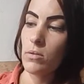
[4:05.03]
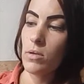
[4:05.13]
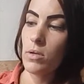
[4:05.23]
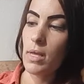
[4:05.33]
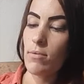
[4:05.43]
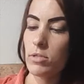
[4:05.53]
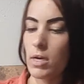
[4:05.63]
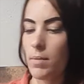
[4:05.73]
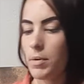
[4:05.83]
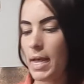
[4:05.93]
So that was 1.5
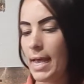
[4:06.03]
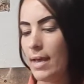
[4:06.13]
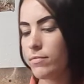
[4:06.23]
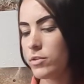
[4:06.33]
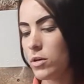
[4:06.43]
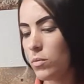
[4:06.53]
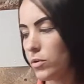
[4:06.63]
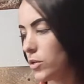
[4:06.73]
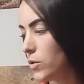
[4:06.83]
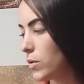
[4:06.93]
cups. So
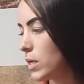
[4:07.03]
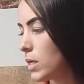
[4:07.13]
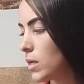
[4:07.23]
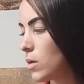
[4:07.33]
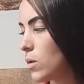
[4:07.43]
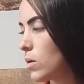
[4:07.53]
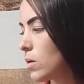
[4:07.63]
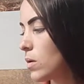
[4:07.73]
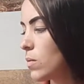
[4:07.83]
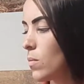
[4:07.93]
we'll do
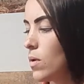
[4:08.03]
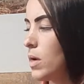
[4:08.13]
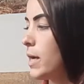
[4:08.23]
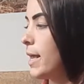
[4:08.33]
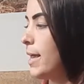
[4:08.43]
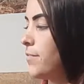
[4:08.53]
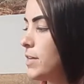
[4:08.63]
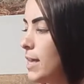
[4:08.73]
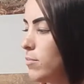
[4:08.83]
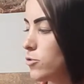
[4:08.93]
1.5
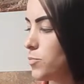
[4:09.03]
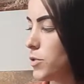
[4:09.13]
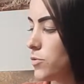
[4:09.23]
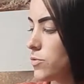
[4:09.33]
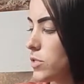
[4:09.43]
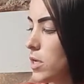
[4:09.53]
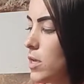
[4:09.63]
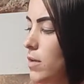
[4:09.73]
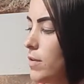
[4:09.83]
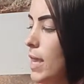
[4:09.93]
tablespoons
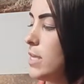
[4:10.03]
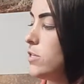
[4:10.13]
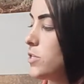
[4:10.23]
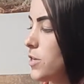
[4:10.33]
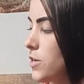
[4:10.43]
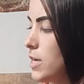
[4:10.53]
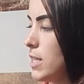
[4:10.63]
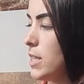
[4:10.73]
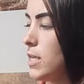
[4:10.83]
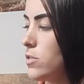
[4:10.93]
of cane sugar
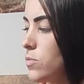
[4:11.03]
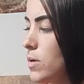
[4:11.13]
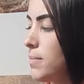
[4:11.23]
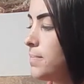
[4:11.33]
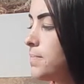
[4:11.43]
in this one.